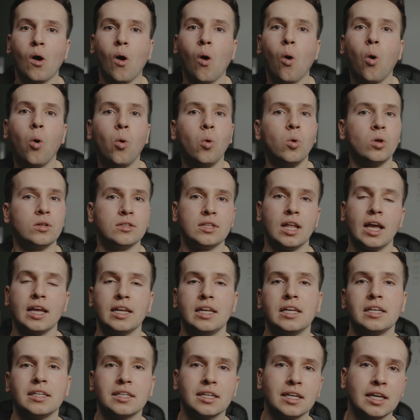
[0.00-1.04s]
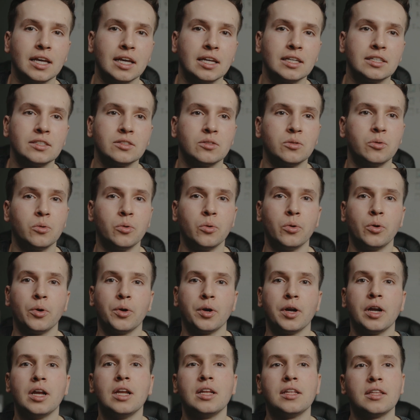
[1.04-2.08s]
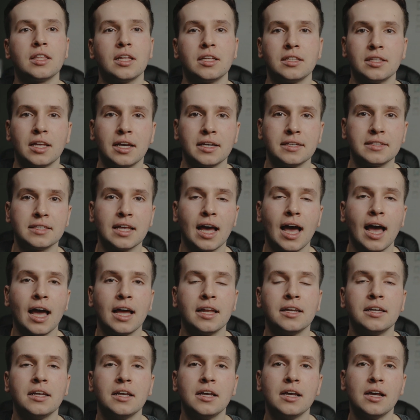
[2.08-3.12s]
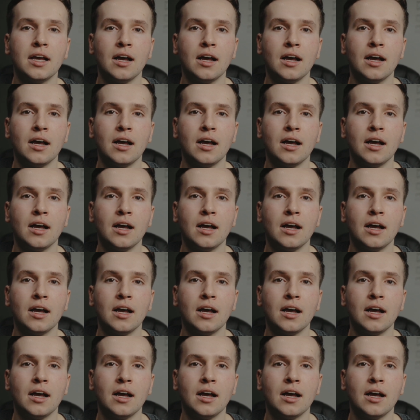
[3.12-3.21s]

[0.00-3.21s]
whole lighting kit or anything like that.